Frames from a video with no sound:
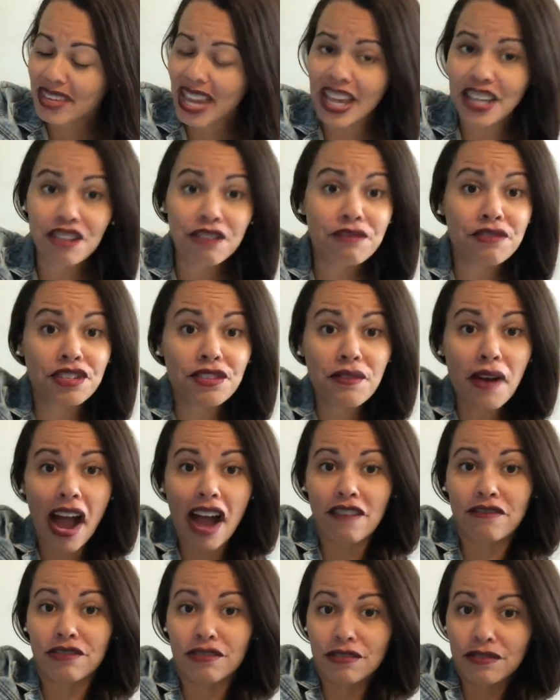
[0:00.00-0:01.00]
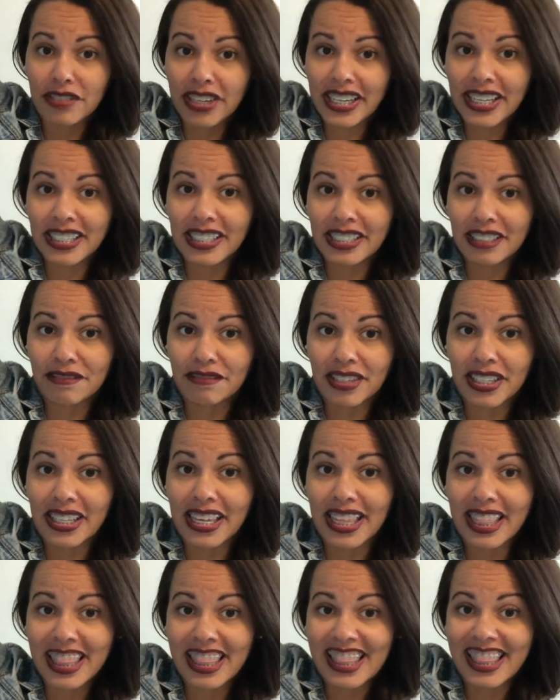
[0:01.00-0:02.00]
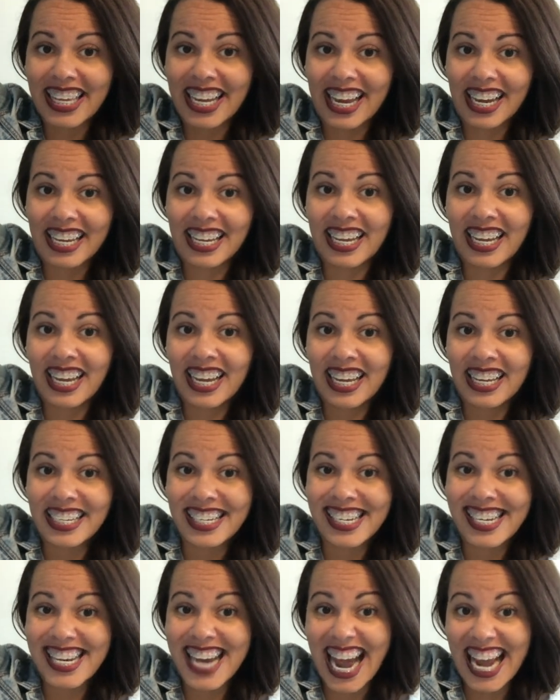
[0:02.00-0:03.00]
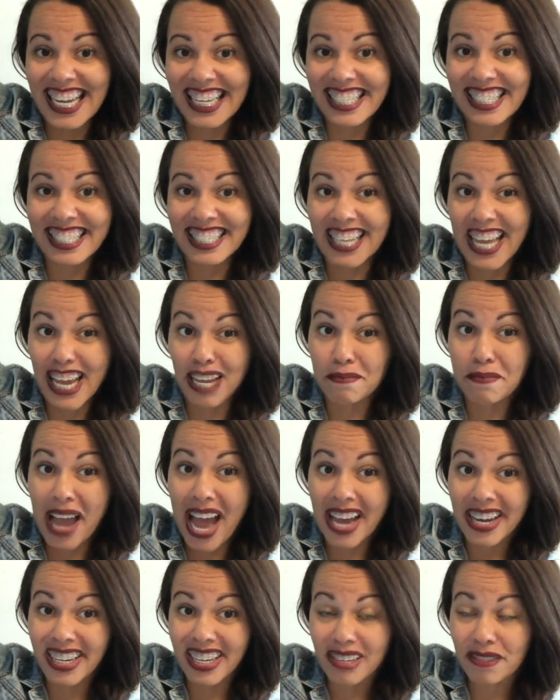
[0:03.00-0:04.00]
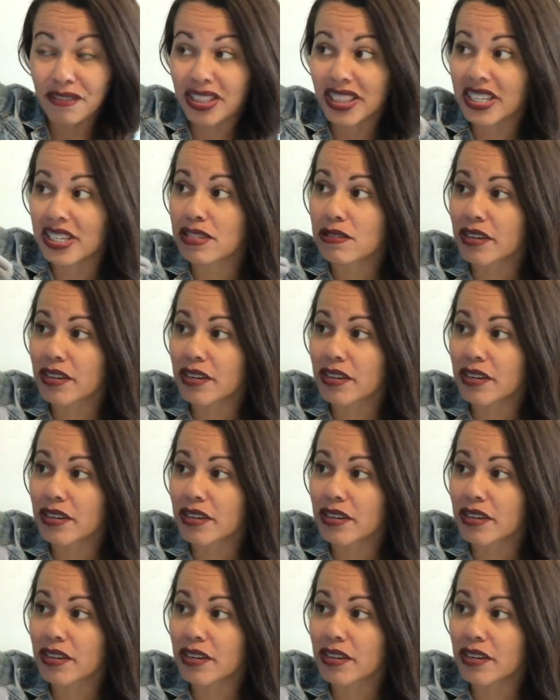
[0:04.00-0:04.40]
You do have really thick, nice leg padding with these